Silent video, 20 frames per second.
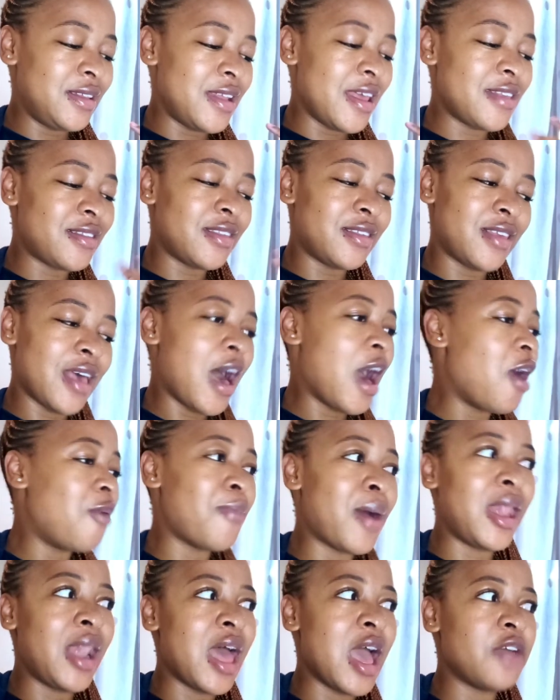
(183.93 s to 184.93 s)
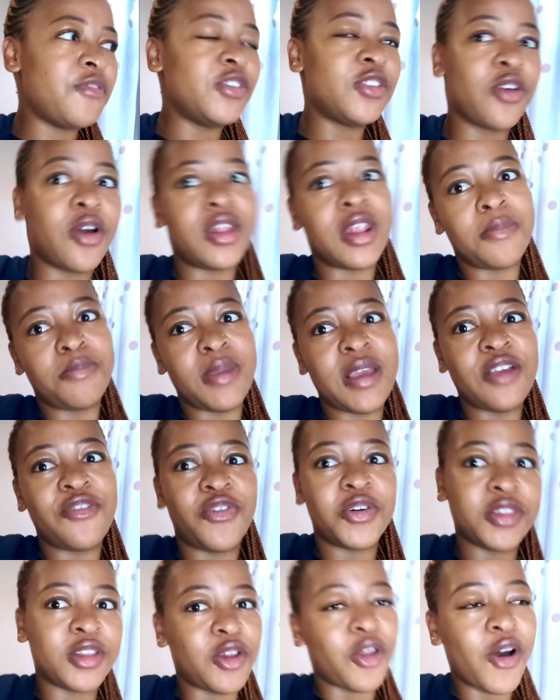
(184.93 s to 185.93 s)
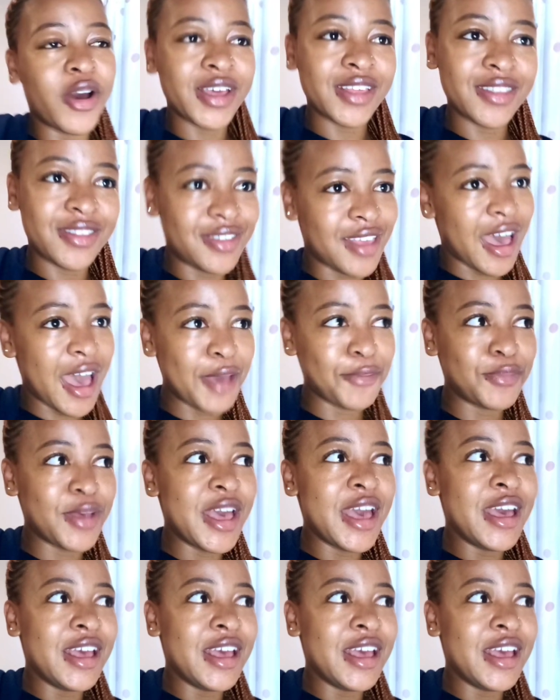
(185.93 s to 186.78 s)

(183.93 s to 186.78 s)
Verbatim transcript: that's how my life is gonna be for the longest time.